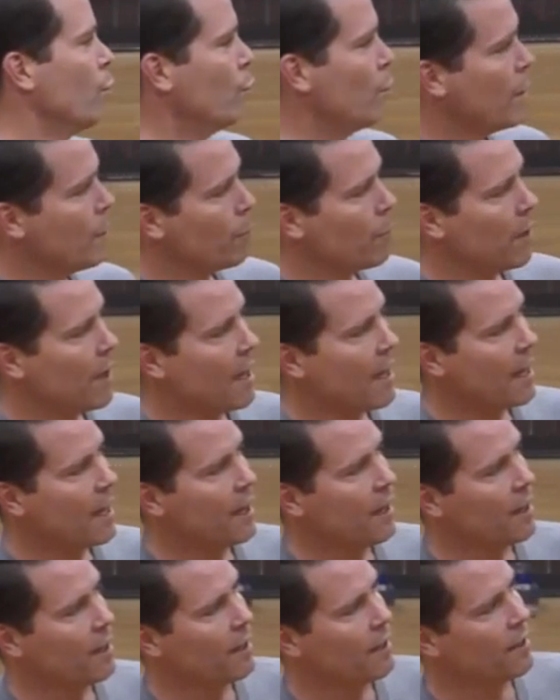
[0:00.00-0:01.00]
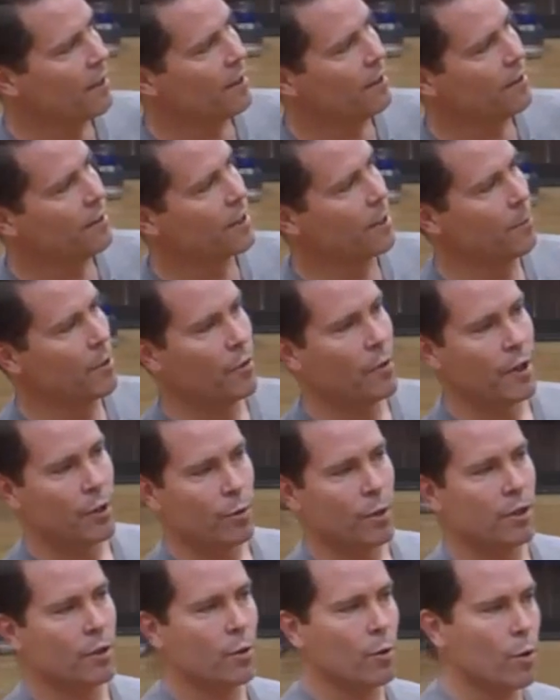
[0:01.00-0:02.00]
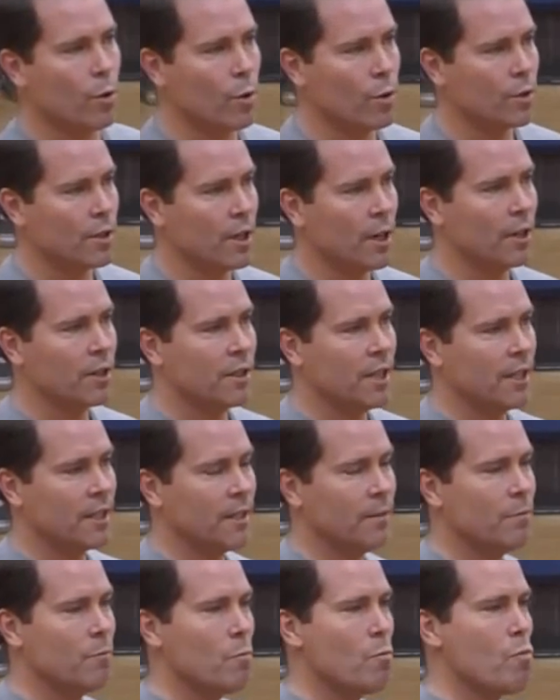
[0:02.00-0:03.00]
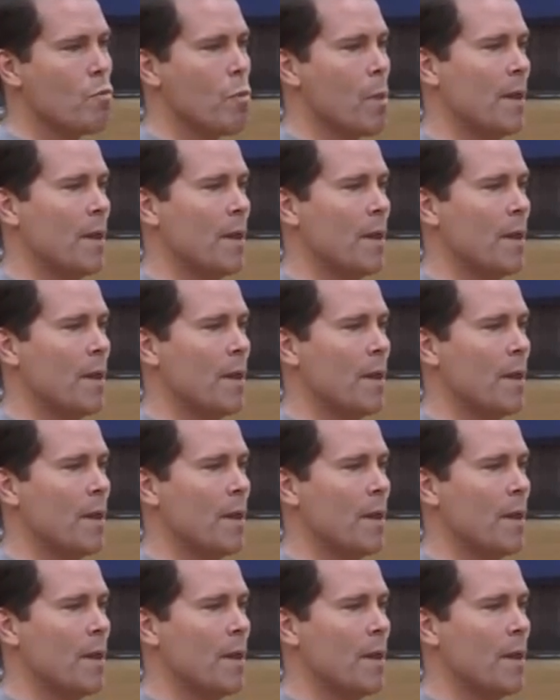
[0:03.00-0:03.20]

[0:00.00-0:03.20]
we play some Division I schools in our season,